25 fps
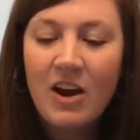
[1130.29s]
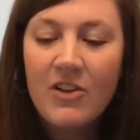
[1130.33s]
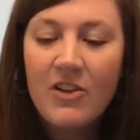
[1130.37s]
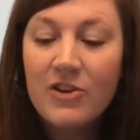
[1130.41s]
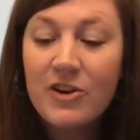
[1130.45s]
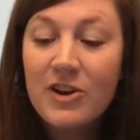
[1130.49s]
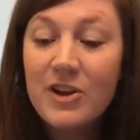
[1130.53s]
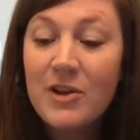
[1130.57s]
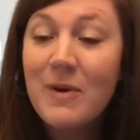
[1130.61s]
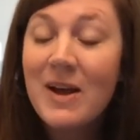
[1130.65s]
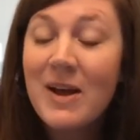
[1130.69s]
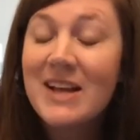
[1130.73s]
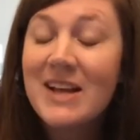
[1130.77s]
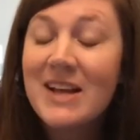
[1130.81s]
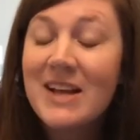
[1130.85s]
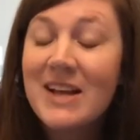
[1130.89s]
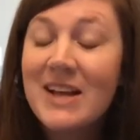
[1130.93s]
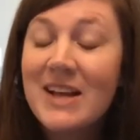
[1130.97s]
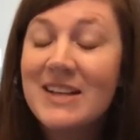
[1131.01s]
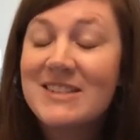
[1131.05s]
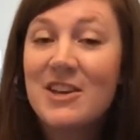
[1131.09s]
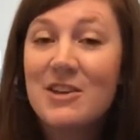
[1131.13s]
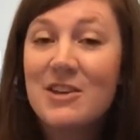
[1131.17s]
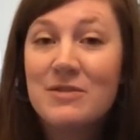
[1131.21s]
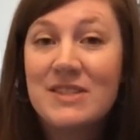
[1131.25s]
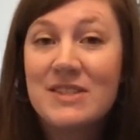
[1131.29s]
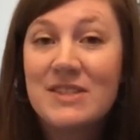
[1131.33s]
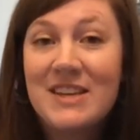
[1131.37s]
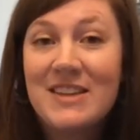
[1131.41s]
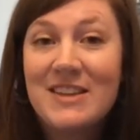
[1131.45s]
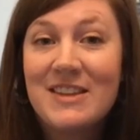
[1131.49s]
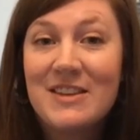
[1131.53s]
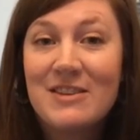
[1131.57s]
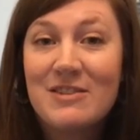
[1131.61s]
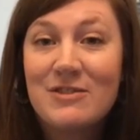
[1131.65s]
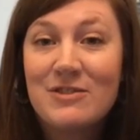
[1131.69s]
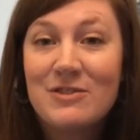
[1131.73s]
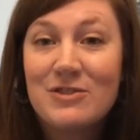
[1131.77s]
Are there any ways that you
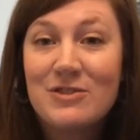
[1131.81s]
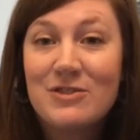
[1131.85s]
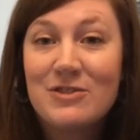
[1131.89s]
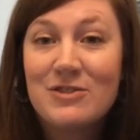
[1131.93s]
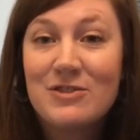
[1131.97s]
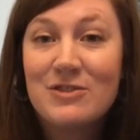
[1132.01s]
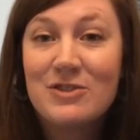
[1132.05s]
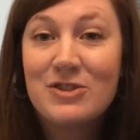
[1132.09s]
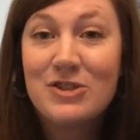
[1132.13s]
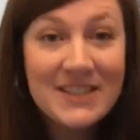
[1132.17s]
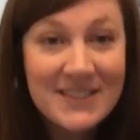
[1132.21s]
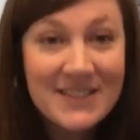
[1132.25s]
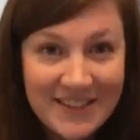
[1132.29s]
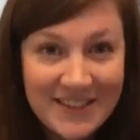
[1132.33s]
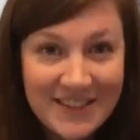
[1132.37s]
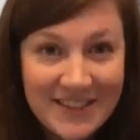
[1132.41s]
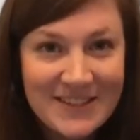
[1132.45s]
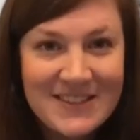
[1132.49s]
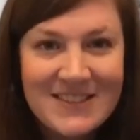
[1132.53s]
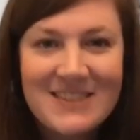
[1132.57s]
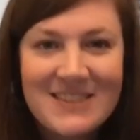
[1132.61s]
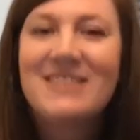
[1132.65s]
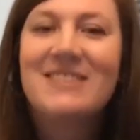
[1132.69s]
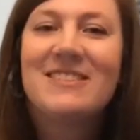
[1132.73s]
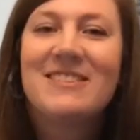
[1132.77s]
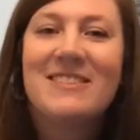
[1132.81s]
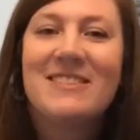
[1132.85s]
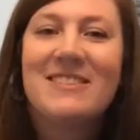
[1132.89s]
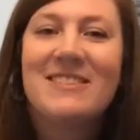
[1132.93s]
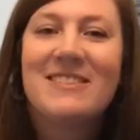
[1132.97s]
see that Jesus